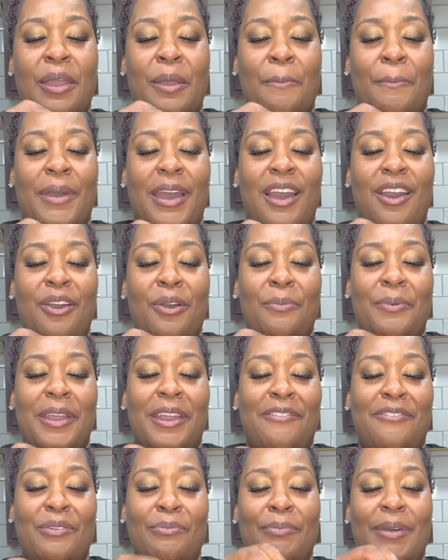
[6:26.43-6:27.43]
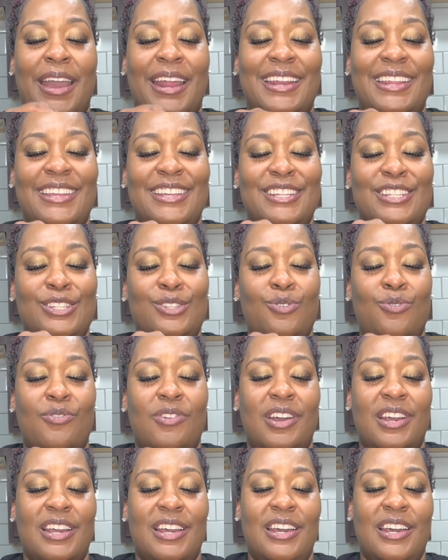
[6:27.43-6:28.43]
But I hope everybody is
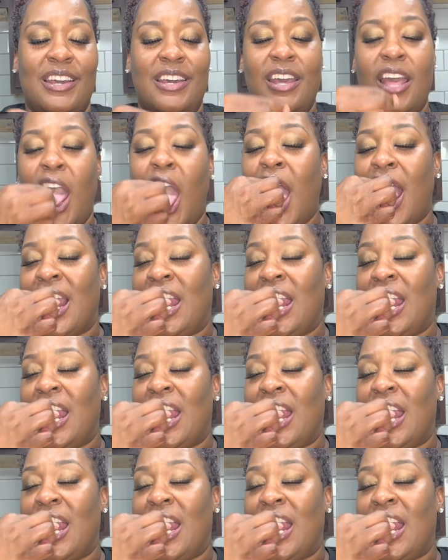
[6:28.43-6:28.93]
doing good.